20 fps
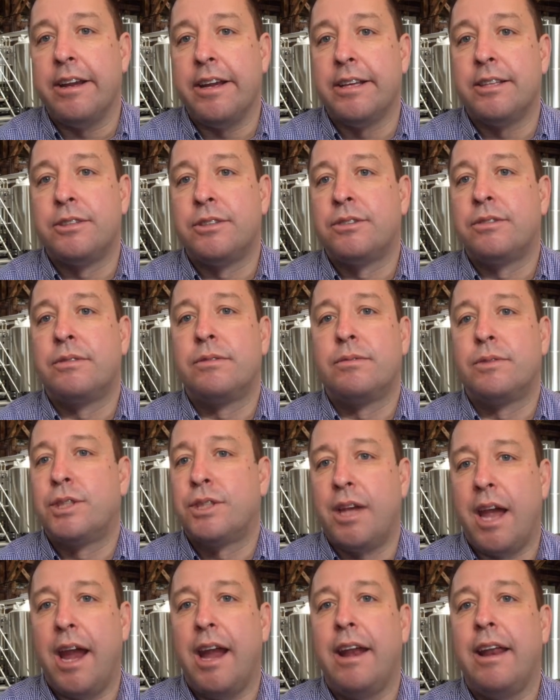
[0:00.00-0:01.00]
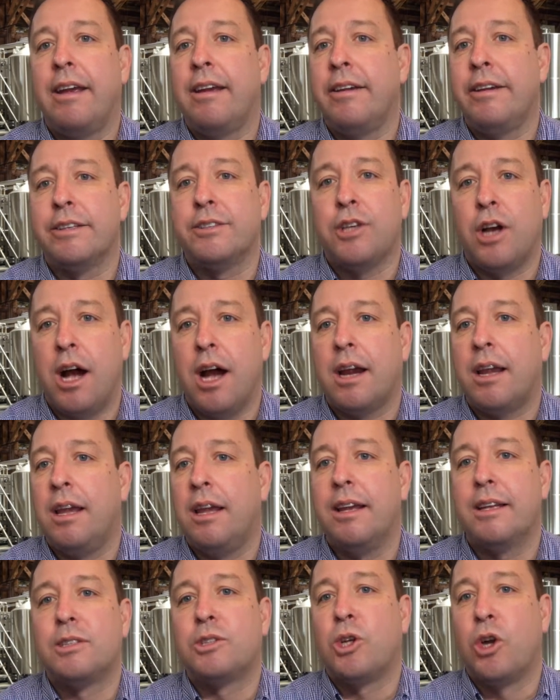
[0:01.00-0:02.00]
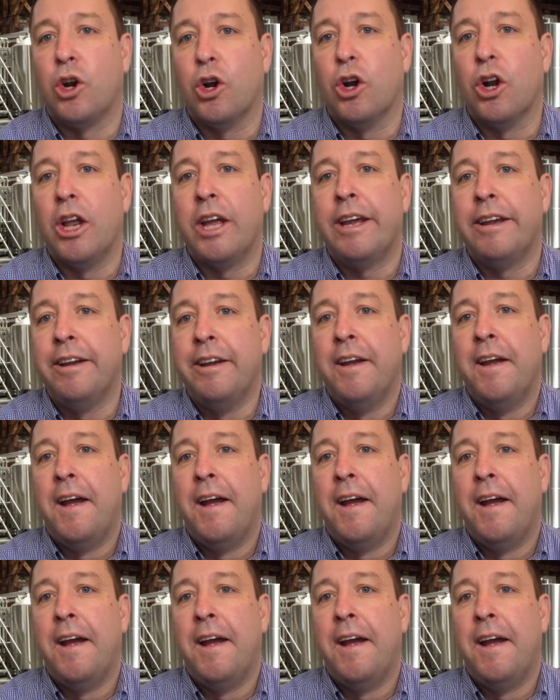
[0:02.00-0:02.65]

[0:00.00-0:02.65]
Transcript: It's skating, it's hockey, it's curling,